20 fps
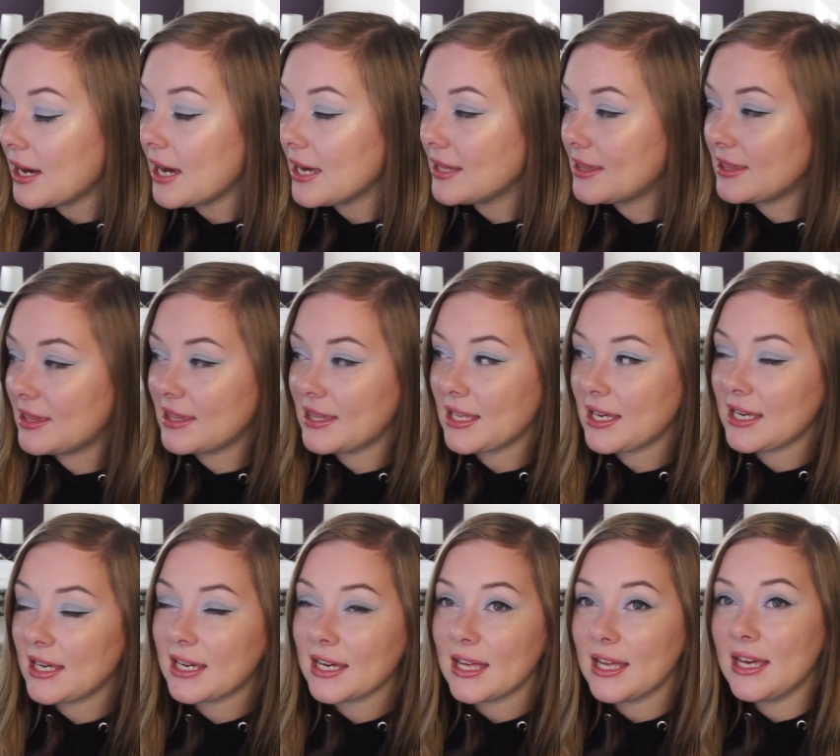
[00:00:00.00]
i
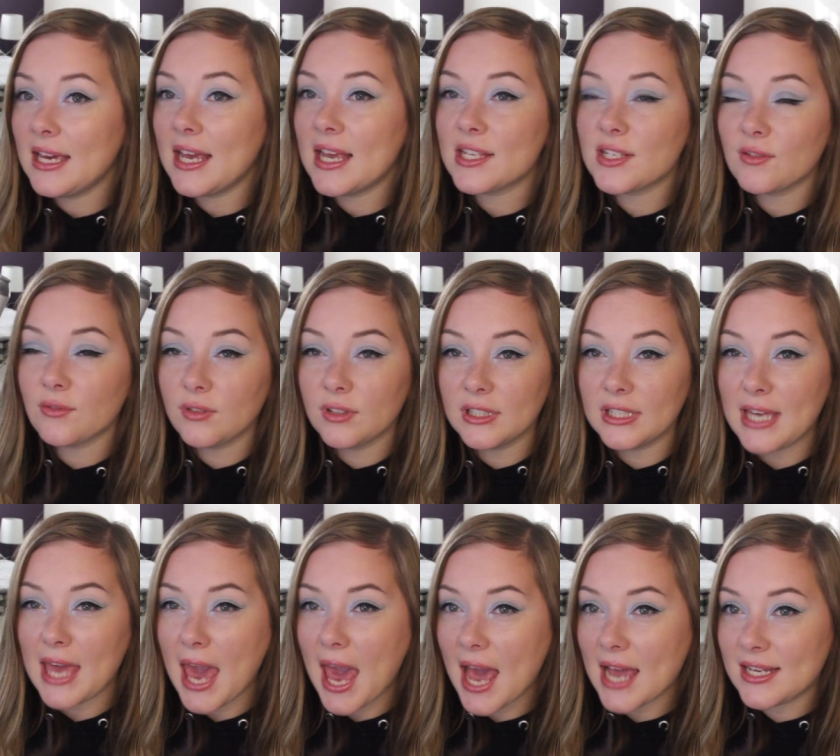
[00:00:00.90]
think it's a
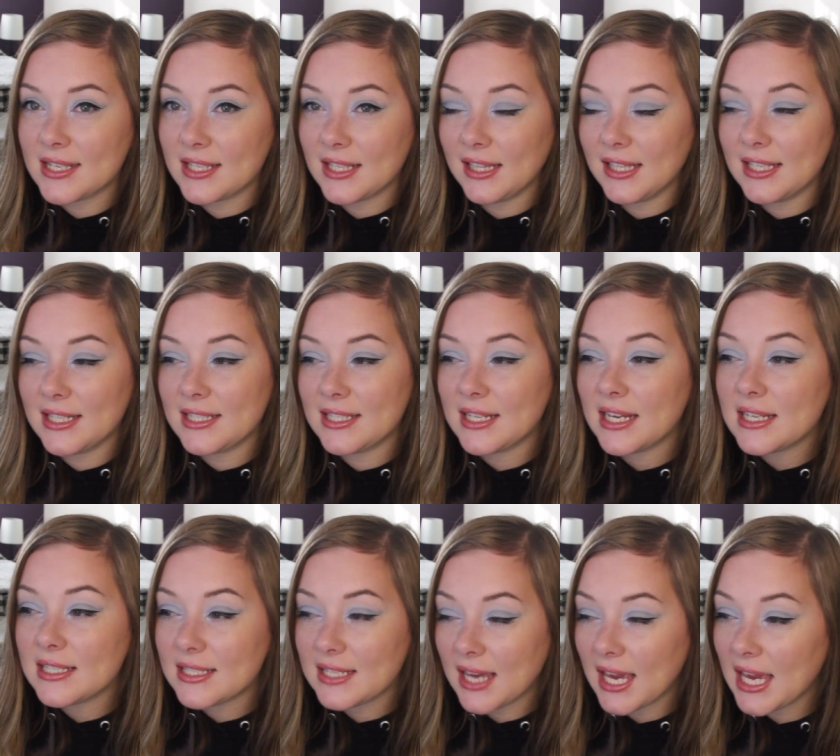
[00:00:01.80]
really excellent
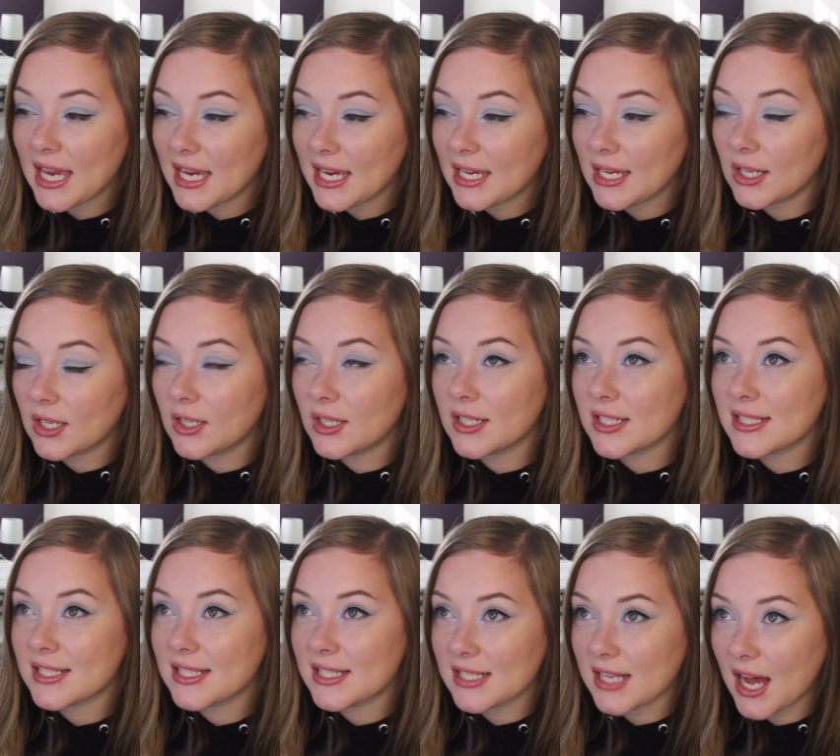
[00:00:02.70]
take on
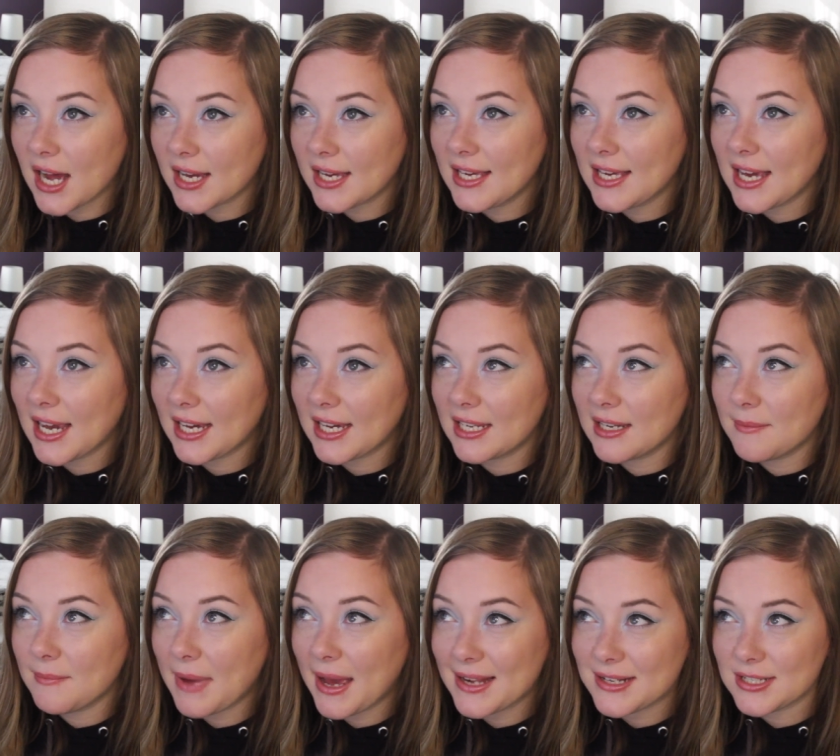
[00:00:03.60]
sake. I can
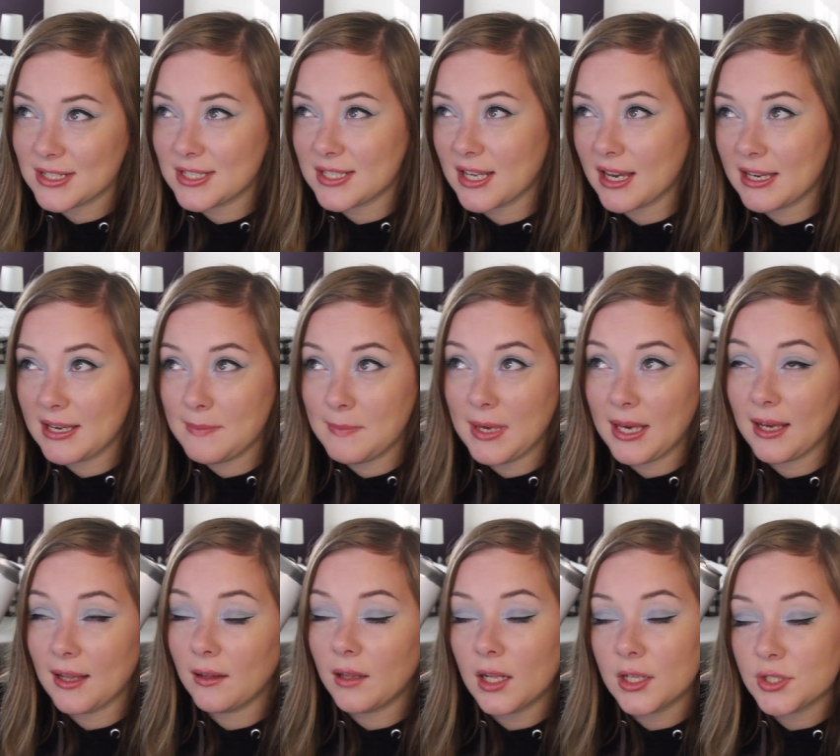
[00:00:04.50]
imagine sake being
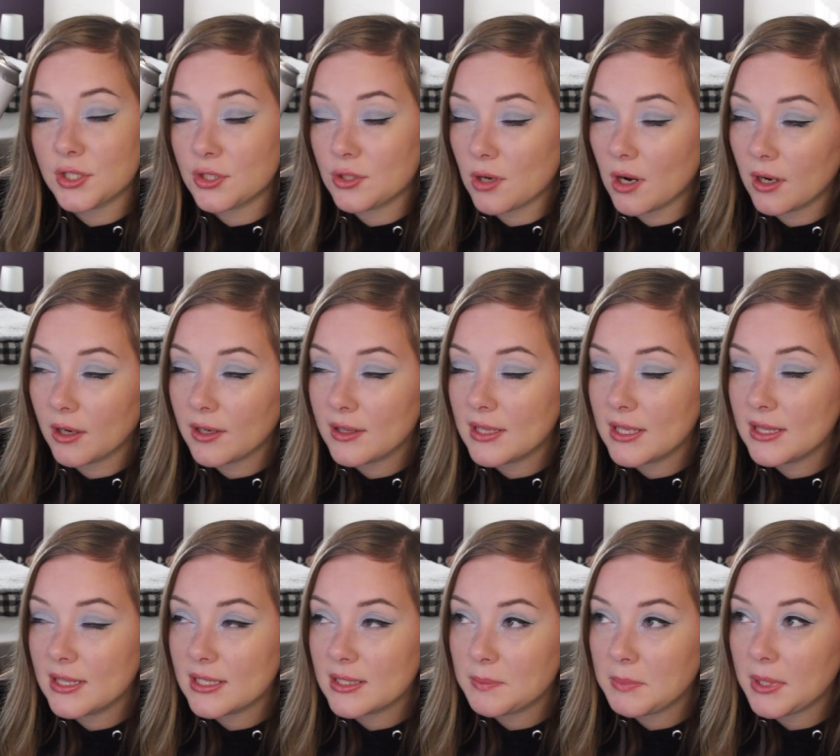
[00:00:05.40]
a lot stronger than
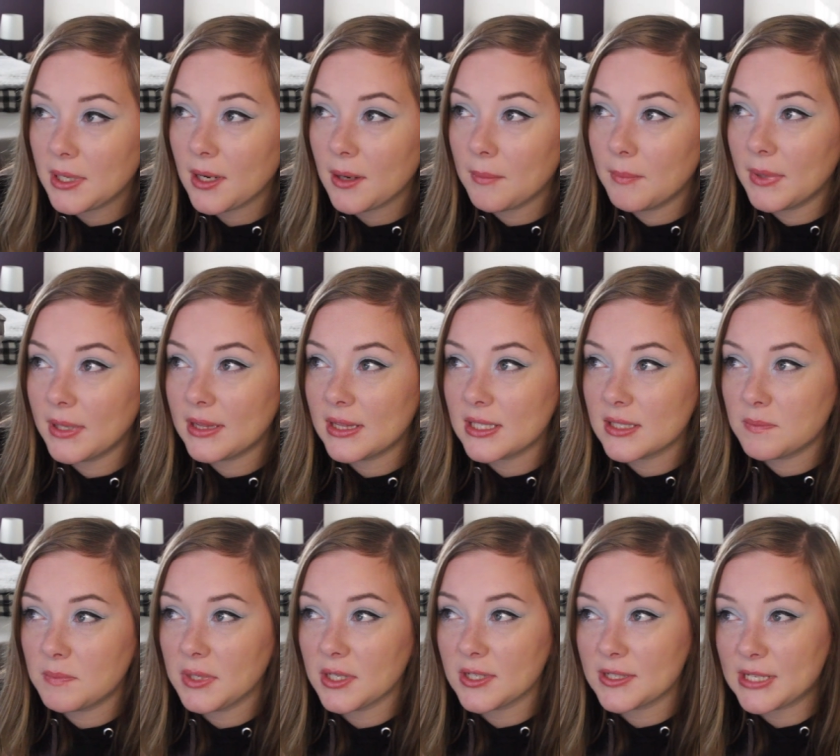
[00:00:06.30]
this beer, but this
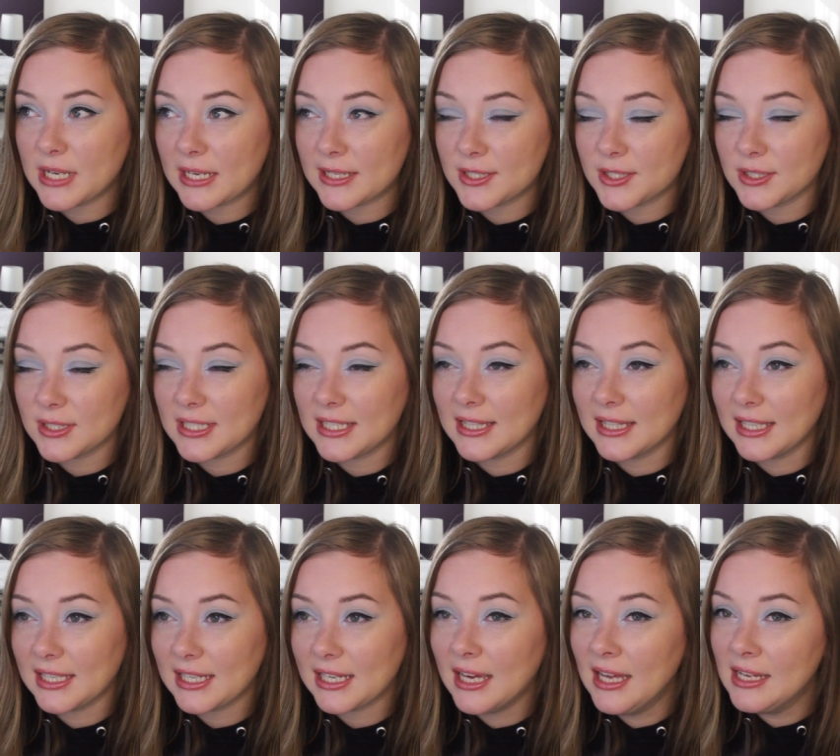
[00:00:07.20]
beer is actually
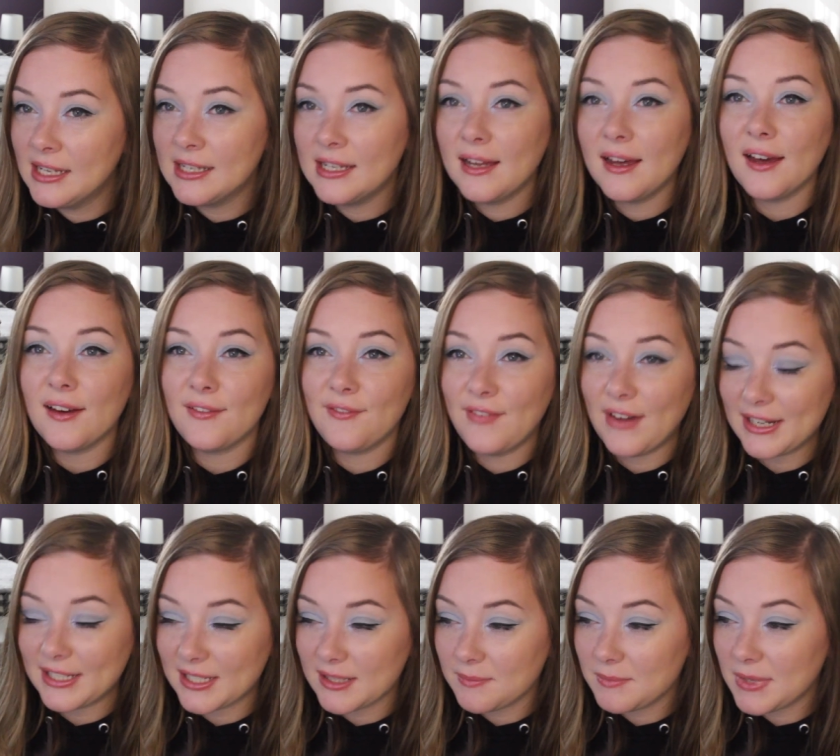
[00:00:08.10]
like
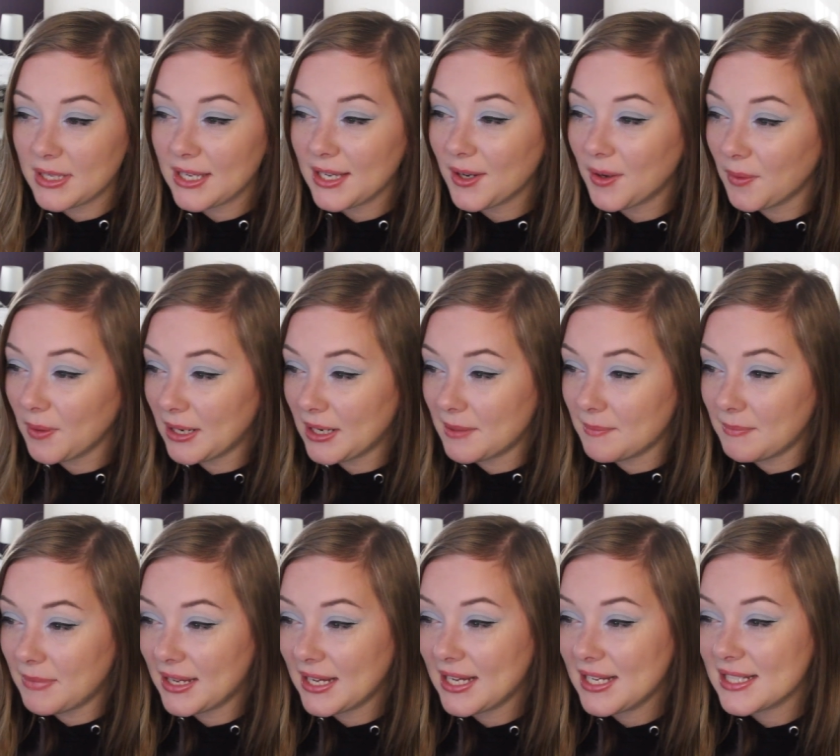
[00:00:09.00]
affecting me quite a
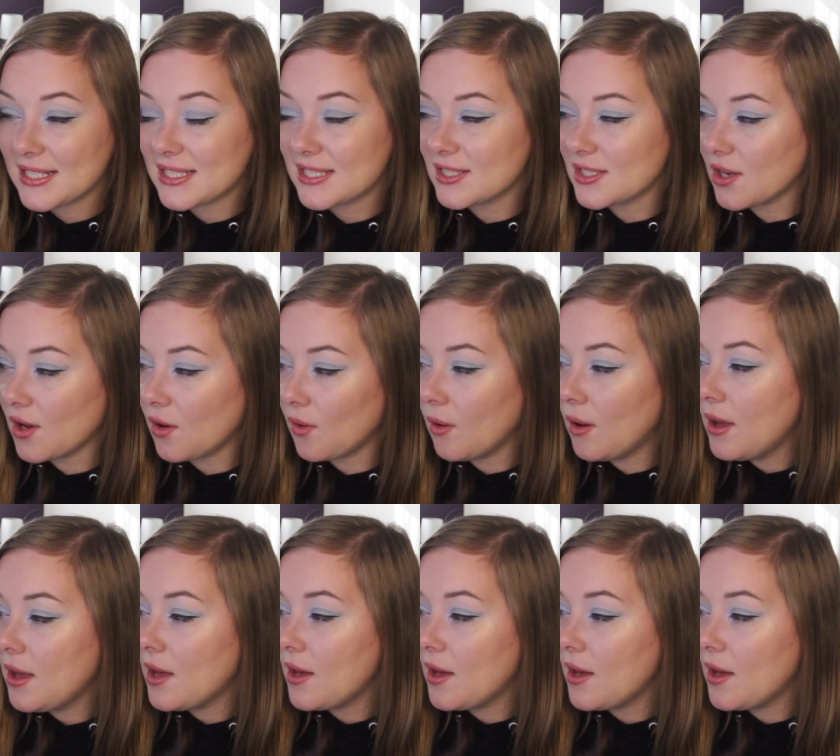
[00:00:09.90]
bit. So